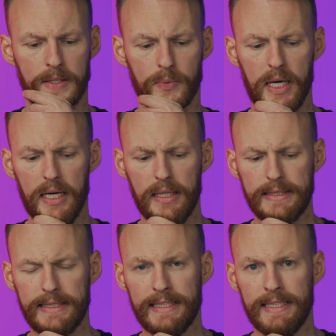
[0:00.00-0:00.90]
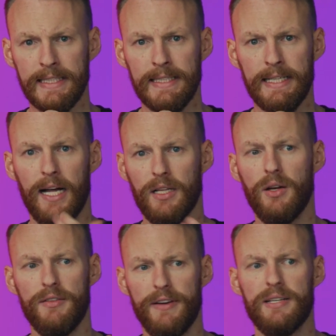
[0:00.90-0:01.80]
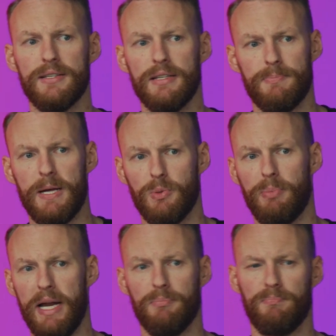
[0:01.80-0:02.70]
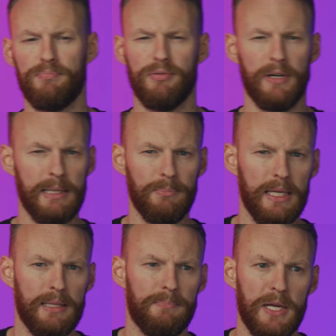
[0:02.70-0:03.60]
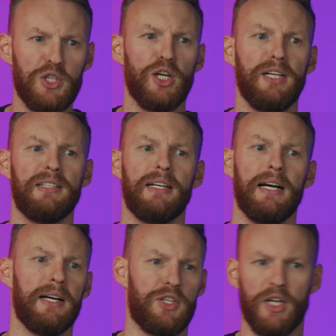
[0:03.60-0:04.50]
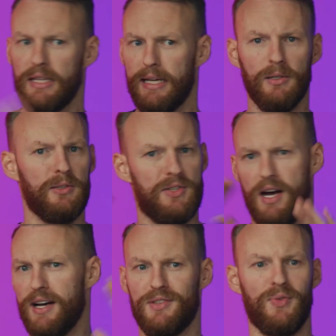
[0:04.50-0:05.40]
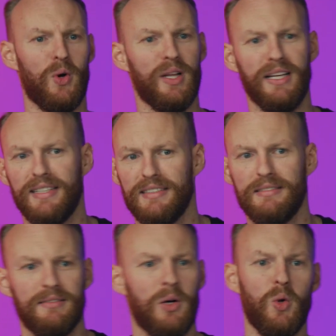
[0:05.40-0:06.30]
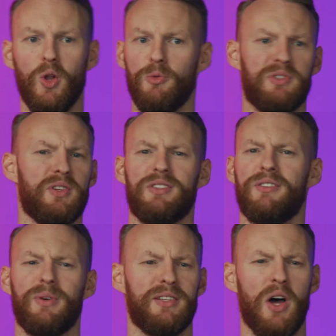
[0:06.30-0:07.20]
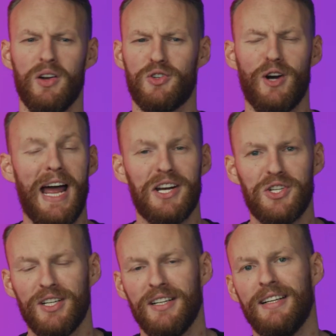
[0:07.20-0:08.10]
Well, a lot of the vendors in the space will paint a pretty bleak picture. Chicken Little, sky is falling, all open source software is hot trash.